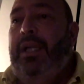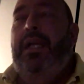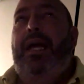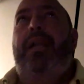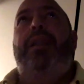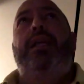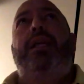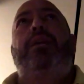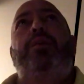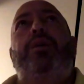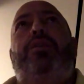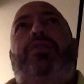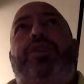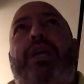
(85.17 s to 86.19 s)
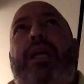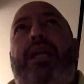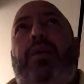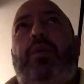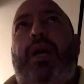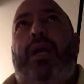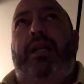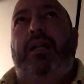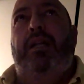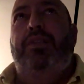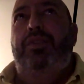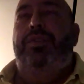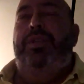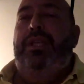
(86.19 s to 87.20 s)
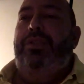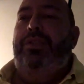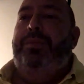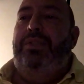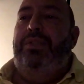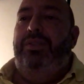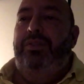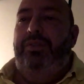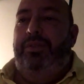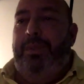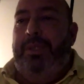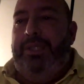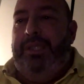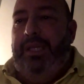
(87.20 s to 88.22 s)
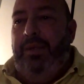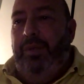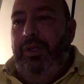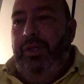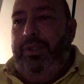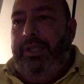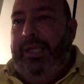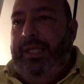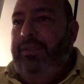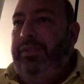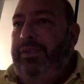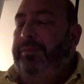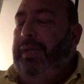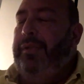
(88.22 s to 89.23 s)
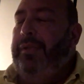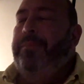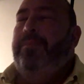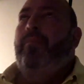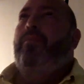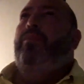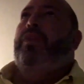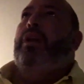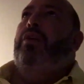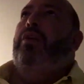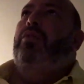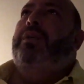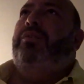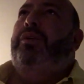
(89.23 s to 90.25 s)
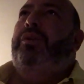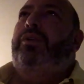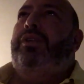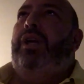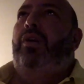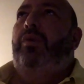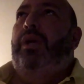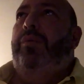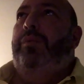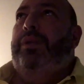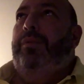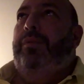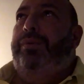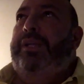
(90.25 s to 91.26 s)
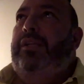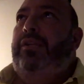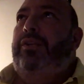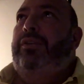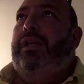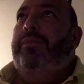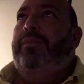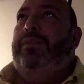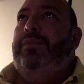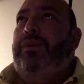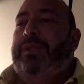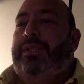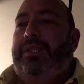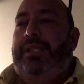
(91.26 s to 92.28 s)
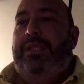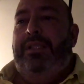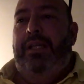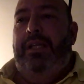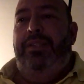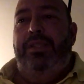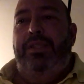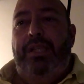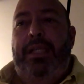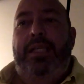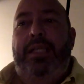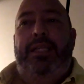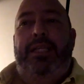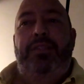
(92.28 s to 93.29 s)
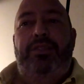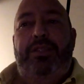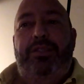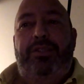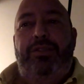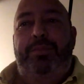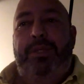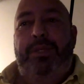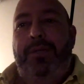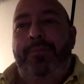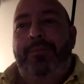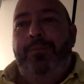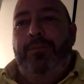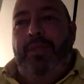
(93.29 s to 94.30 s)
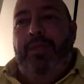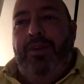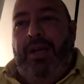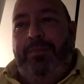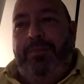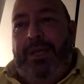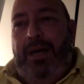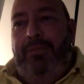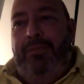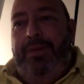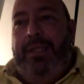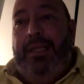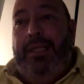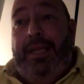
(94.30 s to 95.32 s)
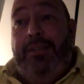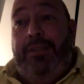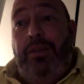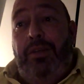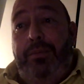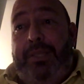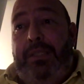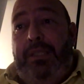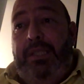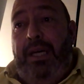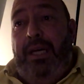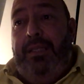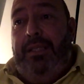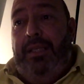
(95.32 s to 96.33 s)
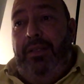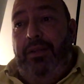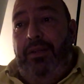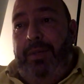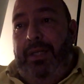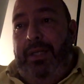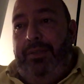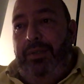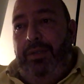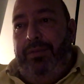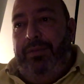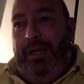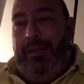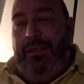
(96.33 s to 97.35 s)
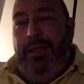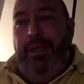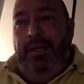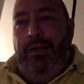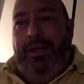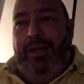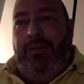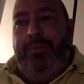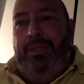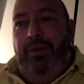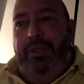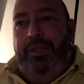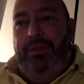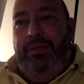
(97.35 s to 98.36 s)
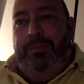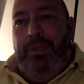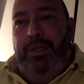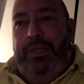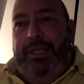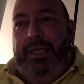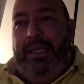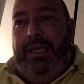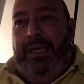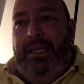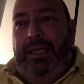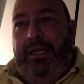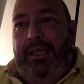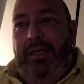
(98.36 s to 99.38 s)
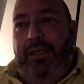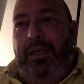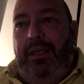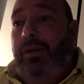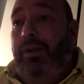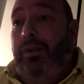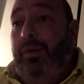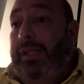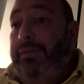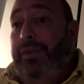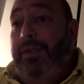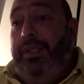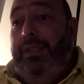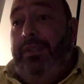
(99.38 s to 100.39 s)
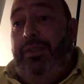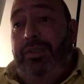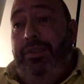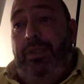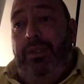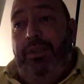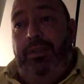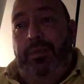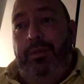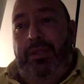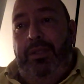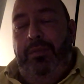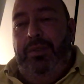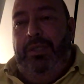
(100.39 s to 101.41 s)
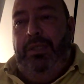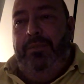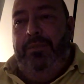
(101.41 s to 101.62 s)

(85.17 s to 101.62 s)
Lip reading: And I think it works really well. I know you said you've been too busy at work to get into it, but it almost worked so well with the prelude coming from the Six Nations leading into the Super Rugby. I found that's got me excited and got my sort of like rugby oils burning again. And I can't wait for things to start tomorrow morning.